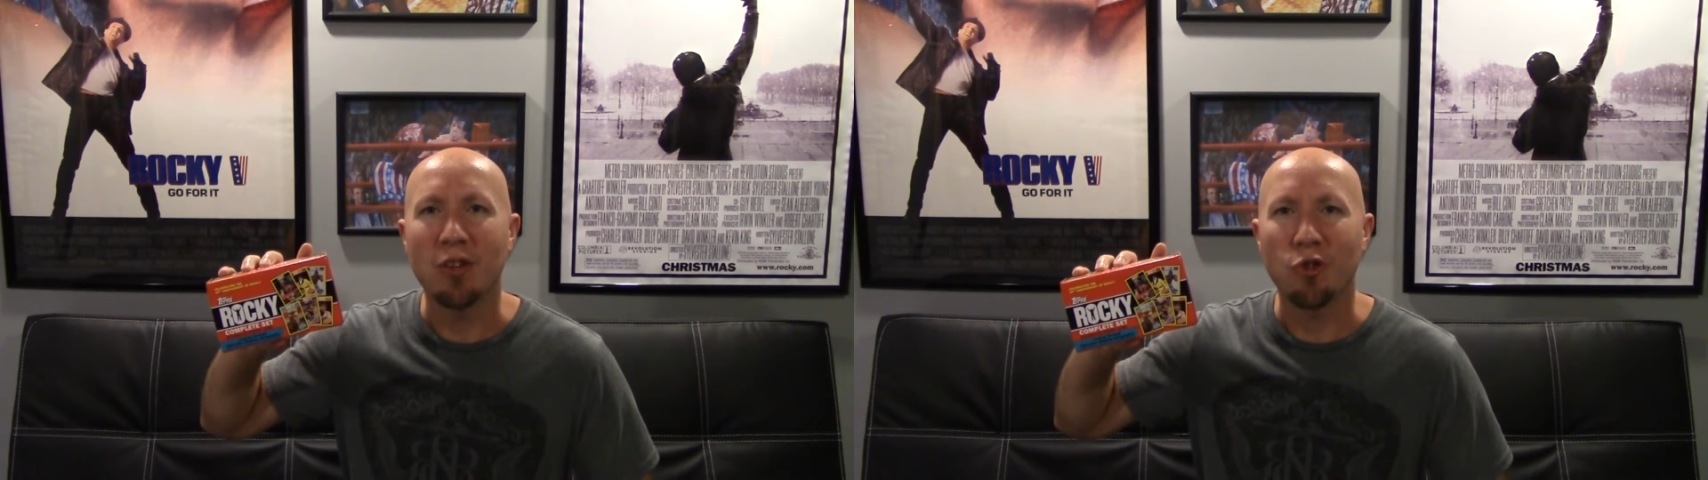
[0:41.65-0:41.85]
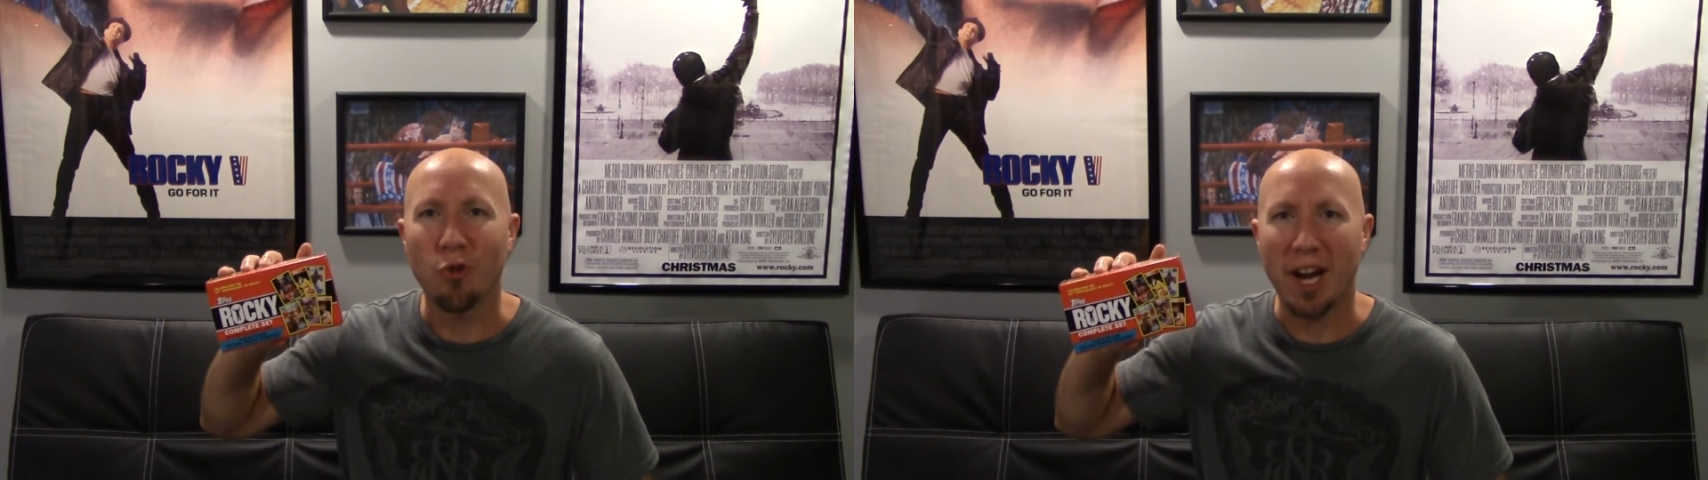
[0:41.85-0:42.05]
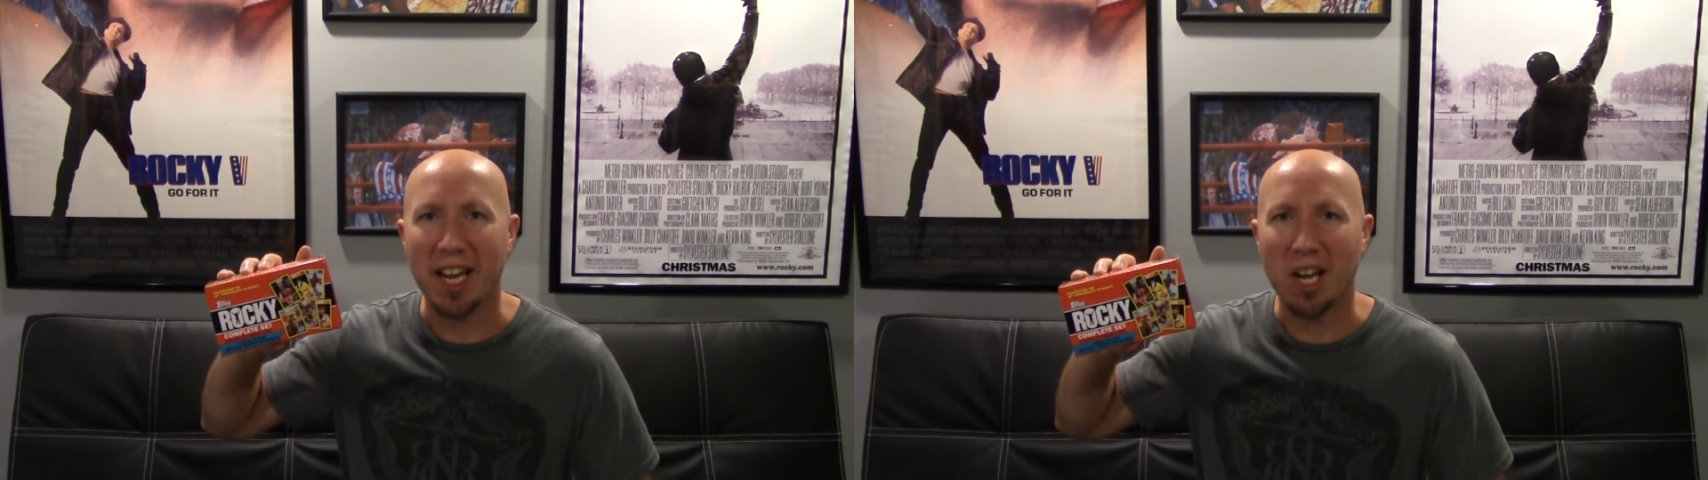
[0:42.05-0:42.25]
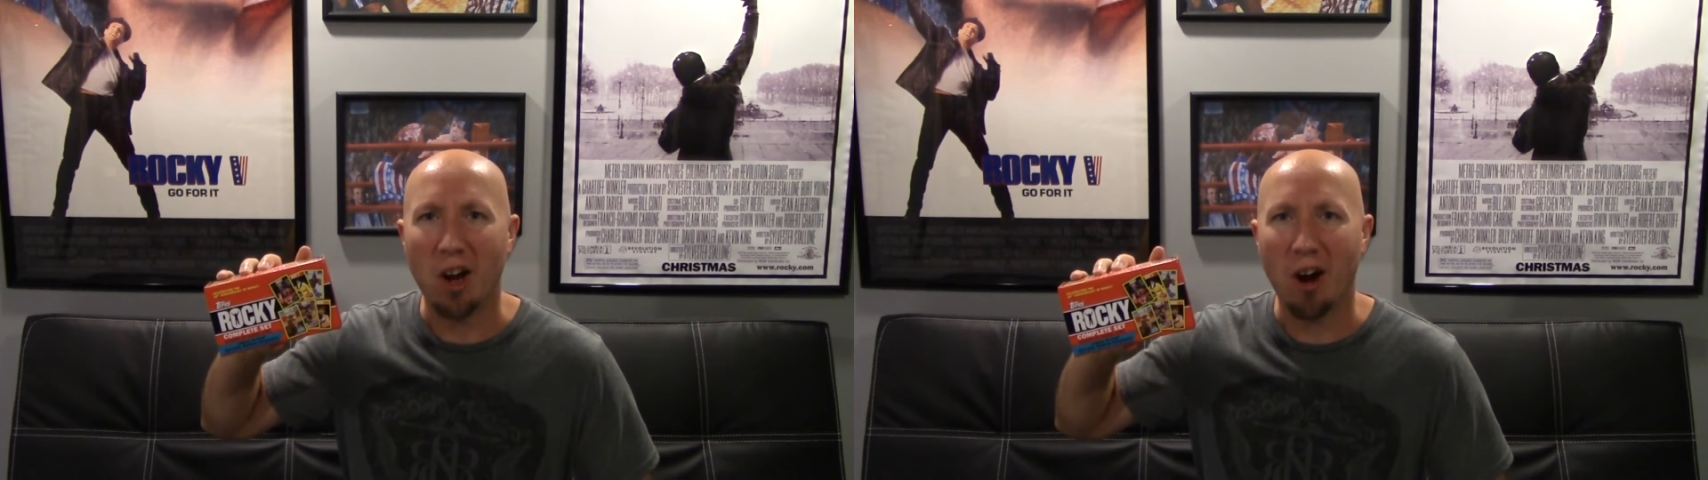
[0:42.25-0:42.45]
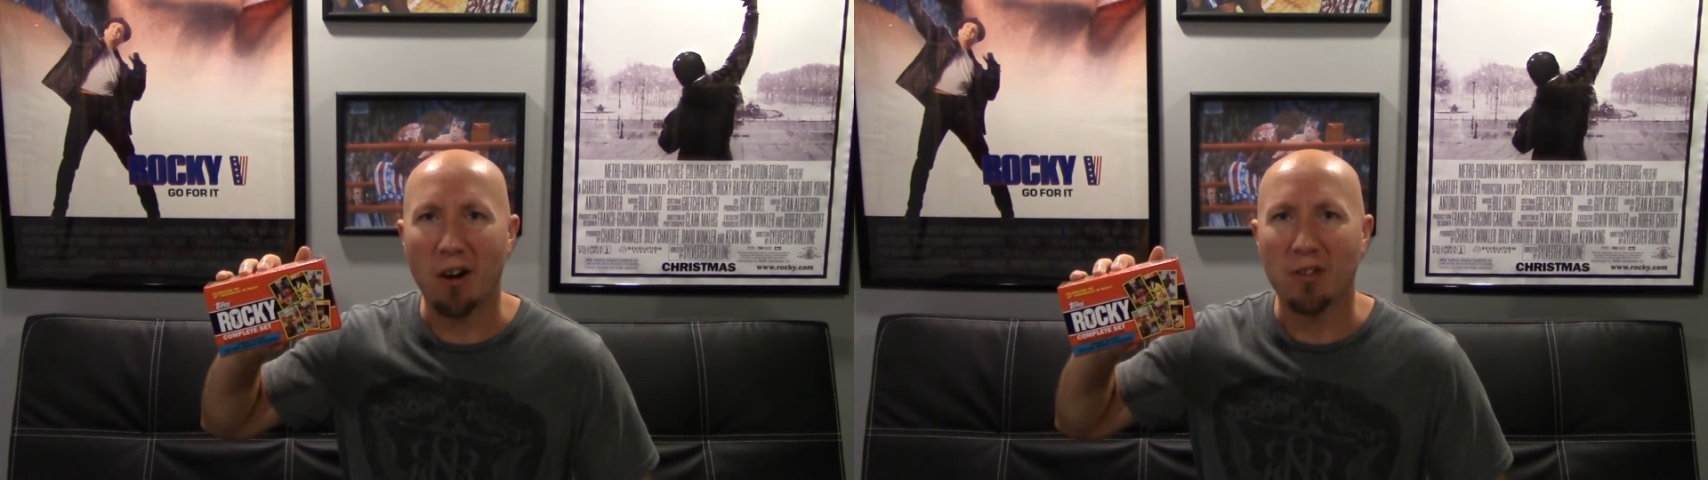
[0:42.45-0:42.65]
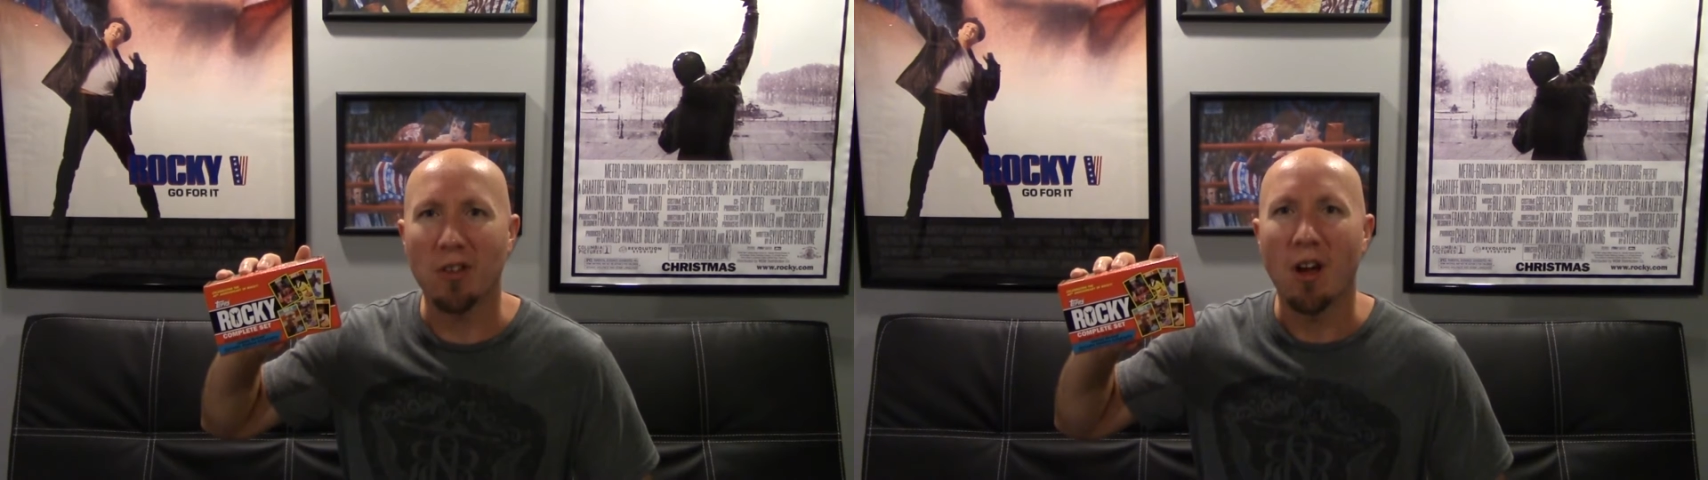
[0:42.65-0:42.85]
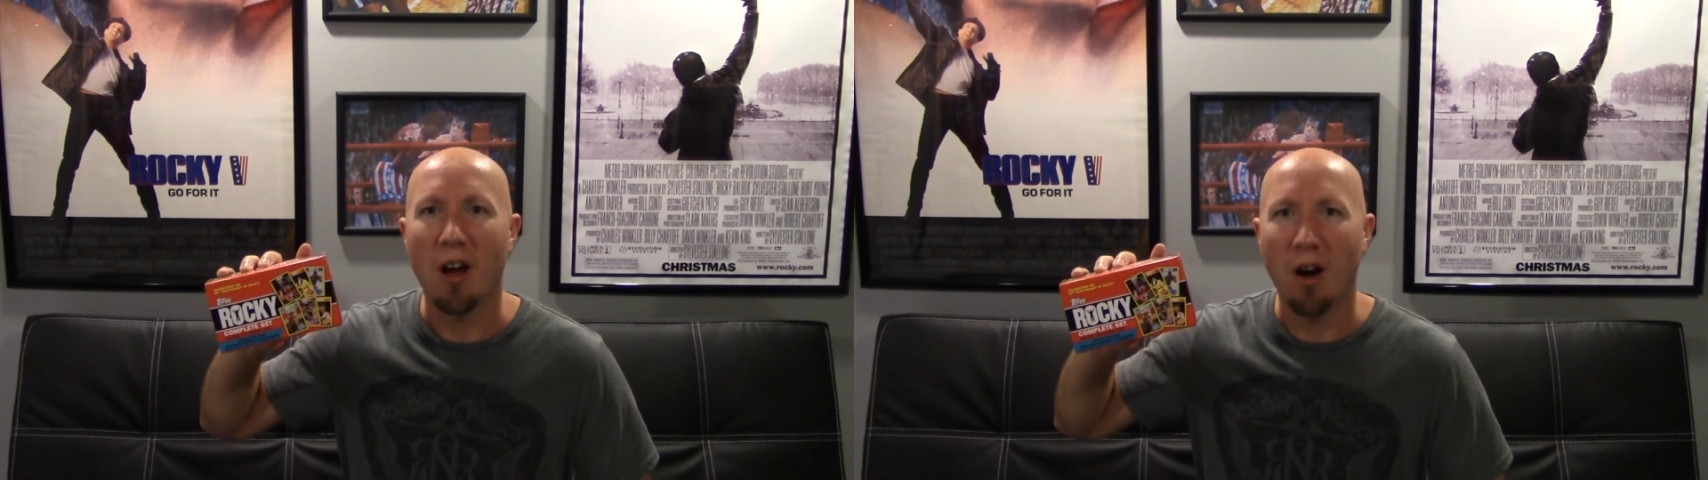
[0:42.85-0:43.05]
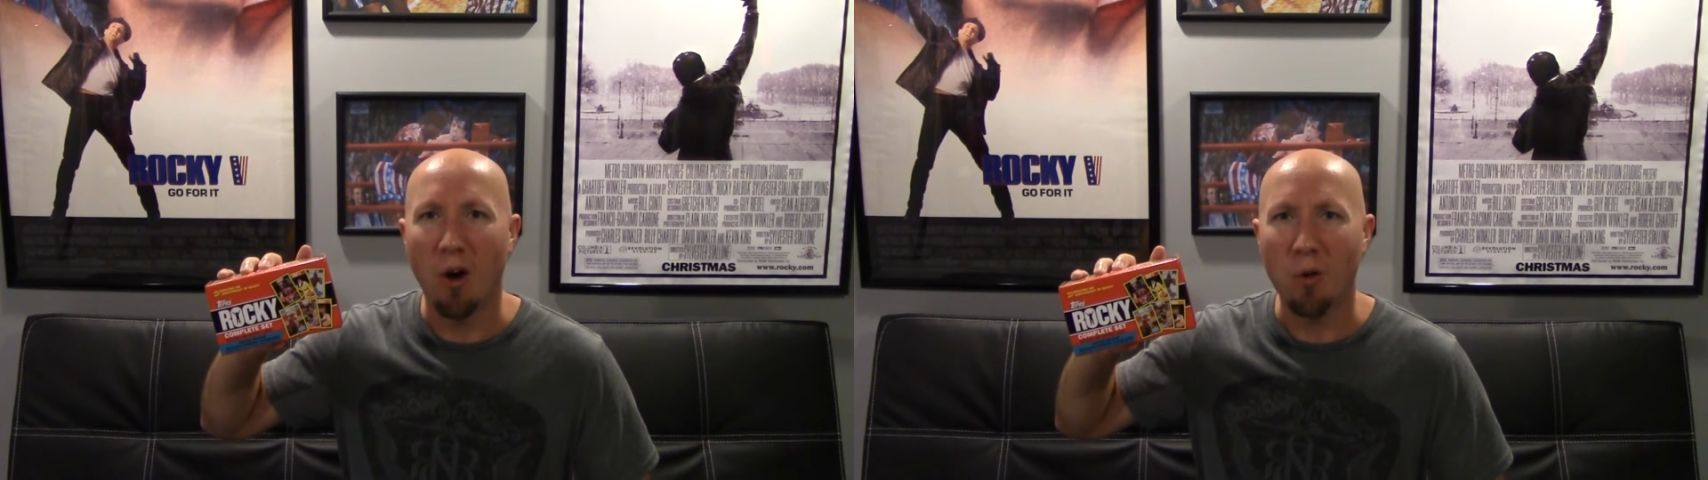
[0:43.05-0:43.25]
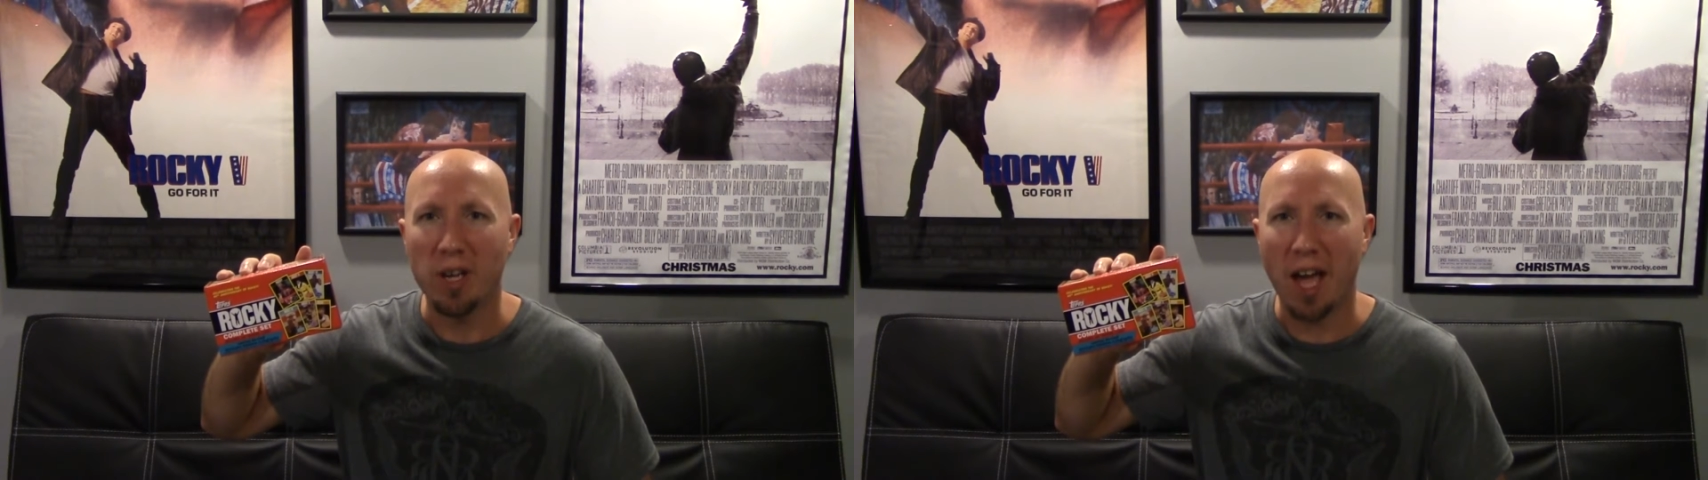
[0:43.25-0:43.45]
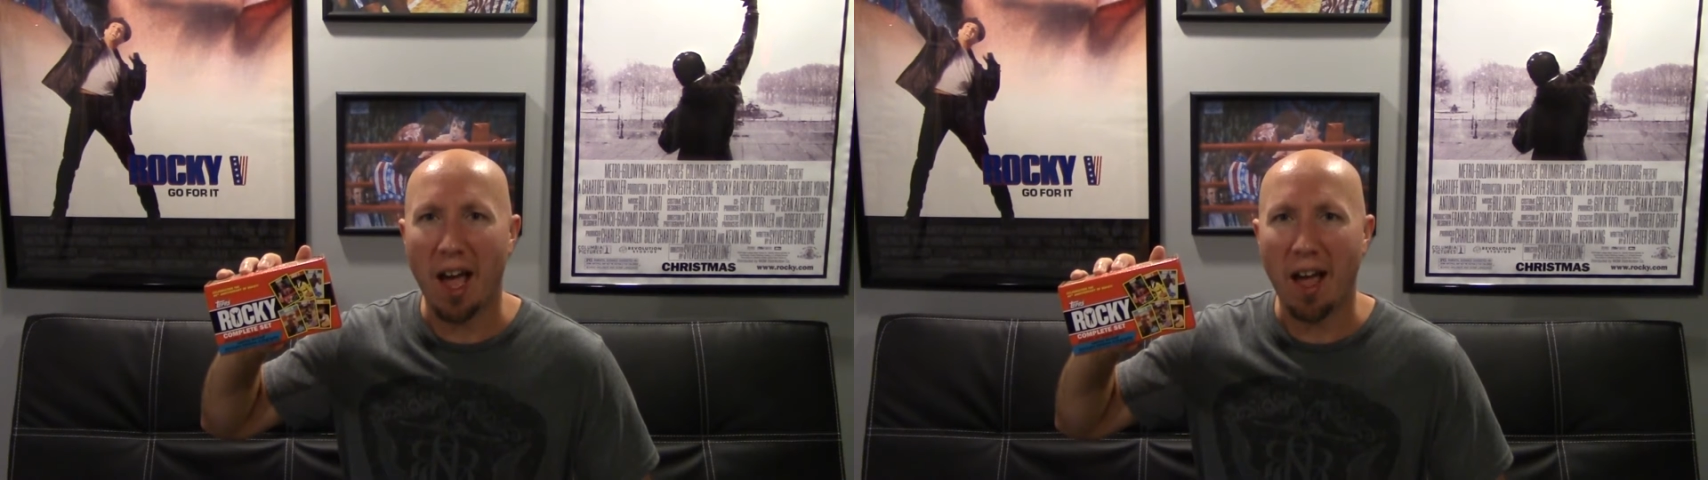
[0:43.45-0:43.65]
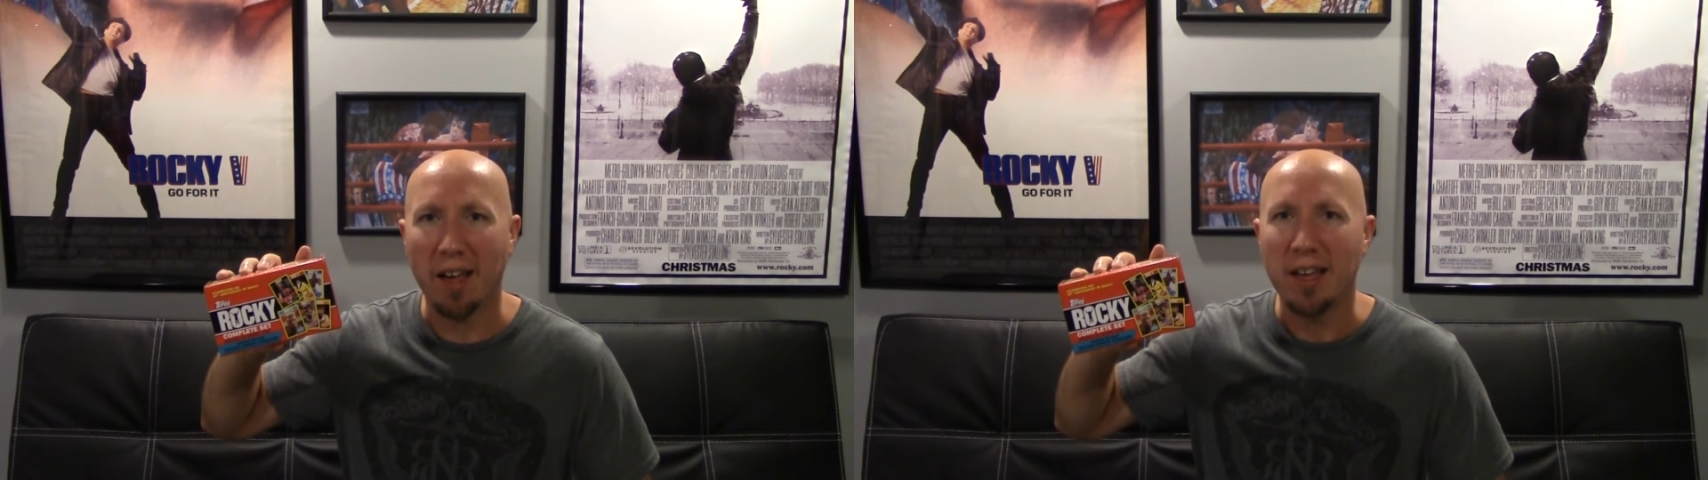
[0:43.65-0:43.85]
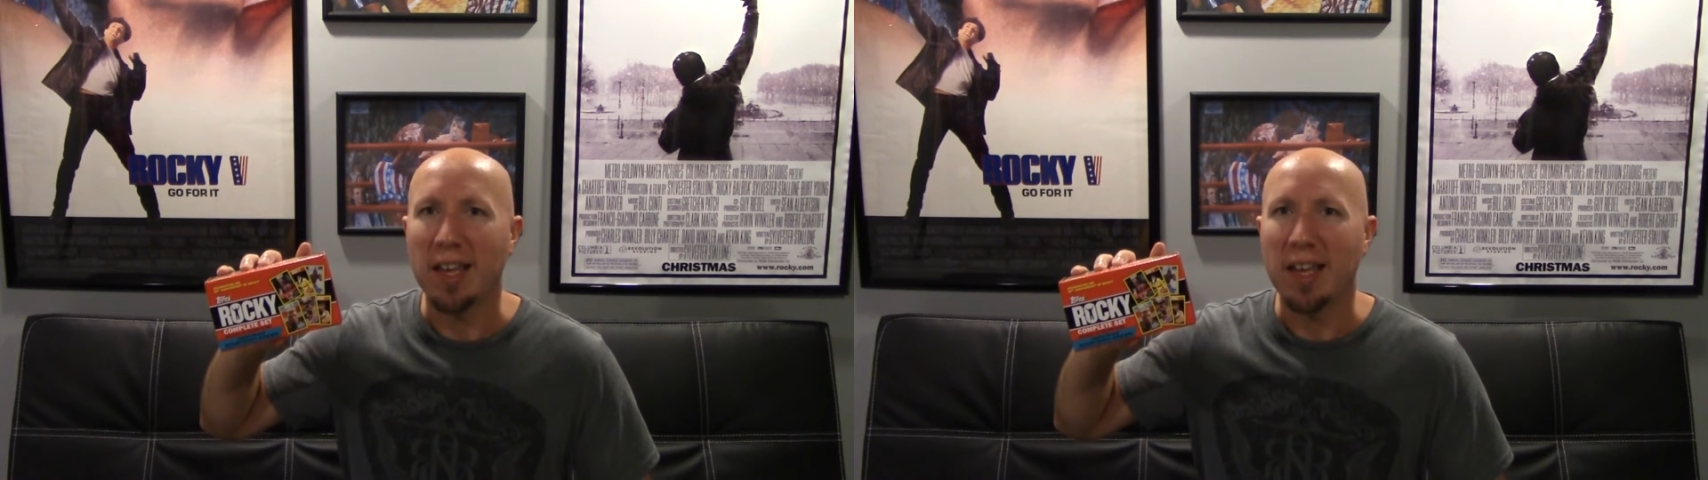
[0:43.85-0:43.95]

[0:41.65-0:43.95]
trading cards. Oh yeah.